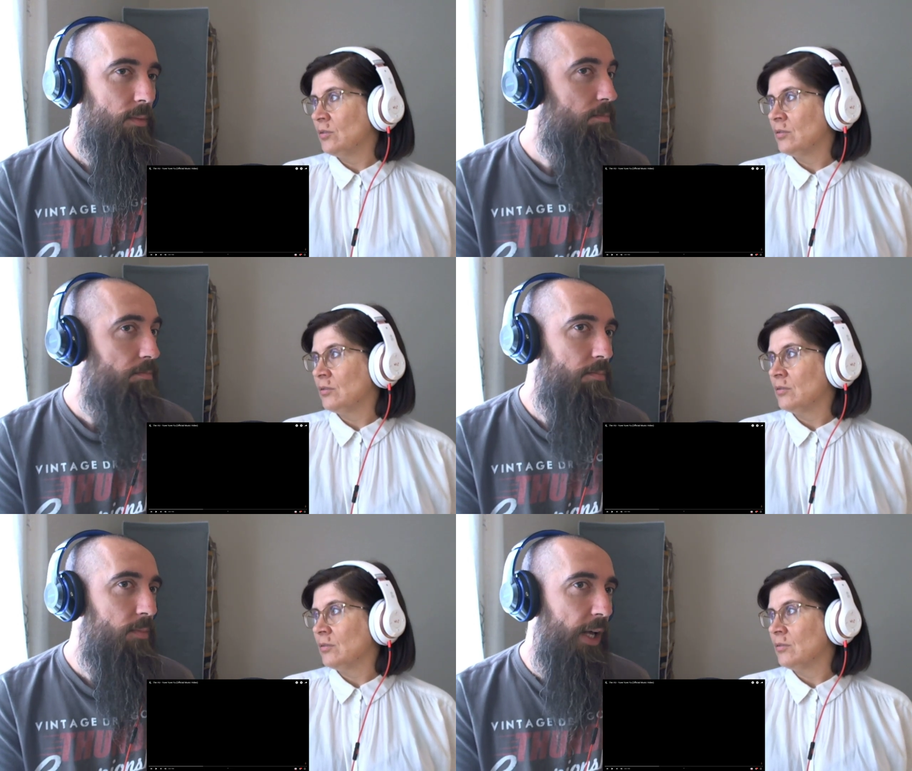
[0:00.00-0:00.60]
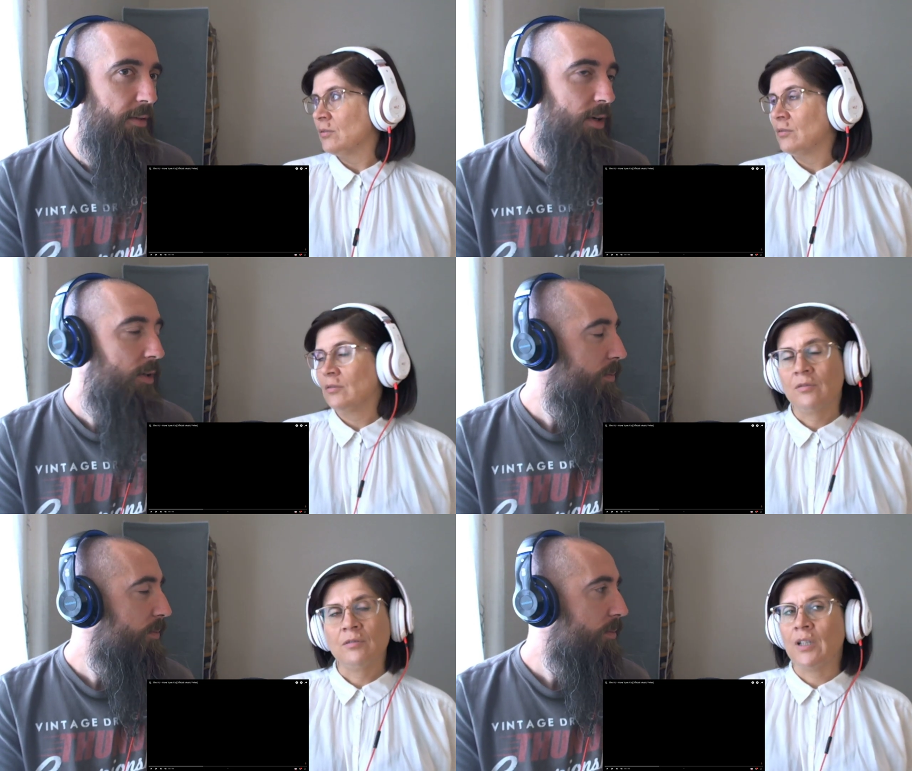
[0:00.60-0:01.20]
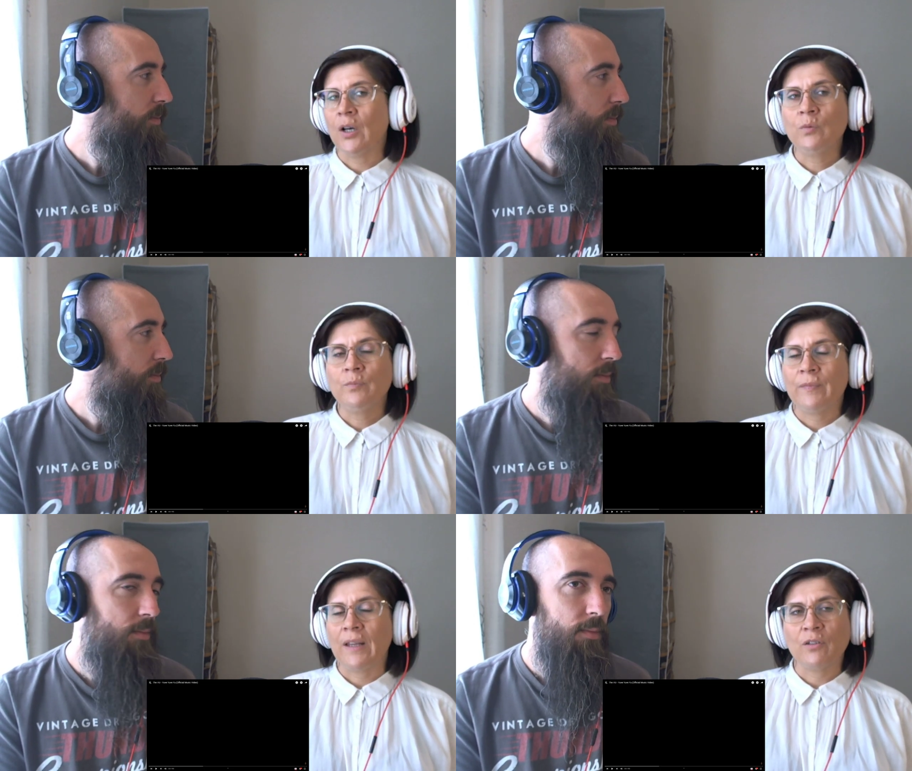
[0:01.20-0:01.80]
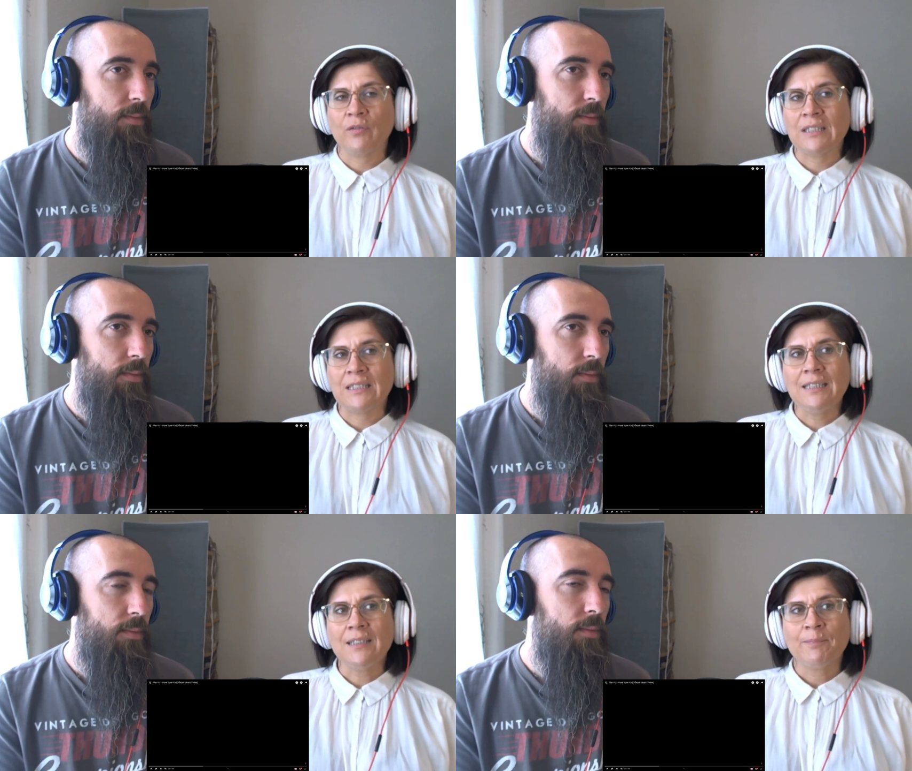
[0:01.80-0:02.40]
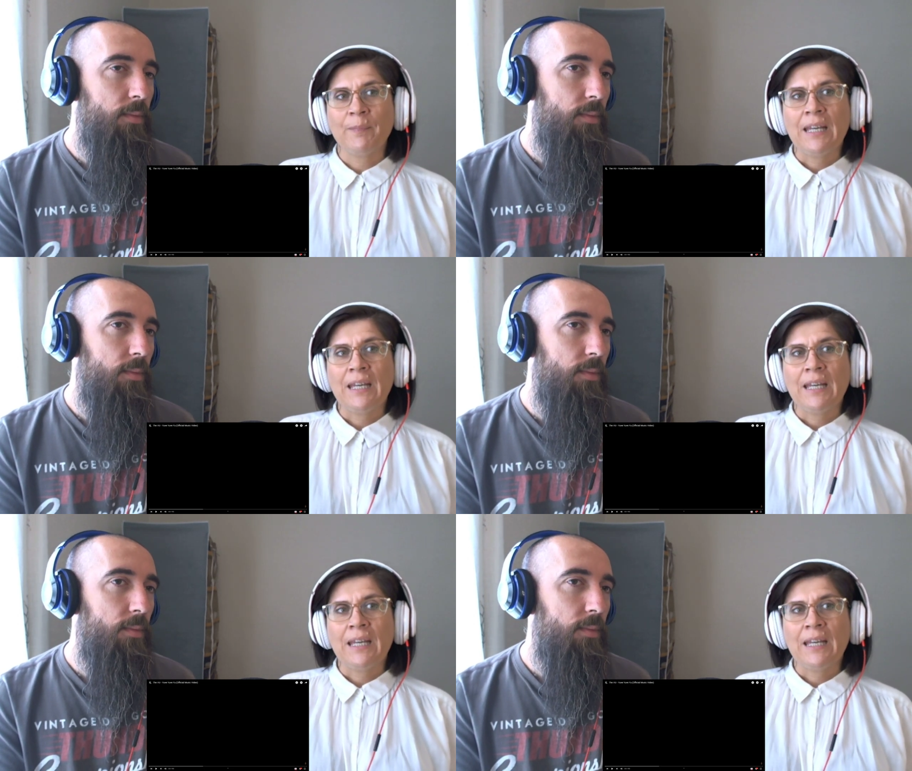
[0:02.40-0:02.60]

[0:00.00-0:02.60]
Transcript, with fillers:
Speaker 1: Never. No, none of us did.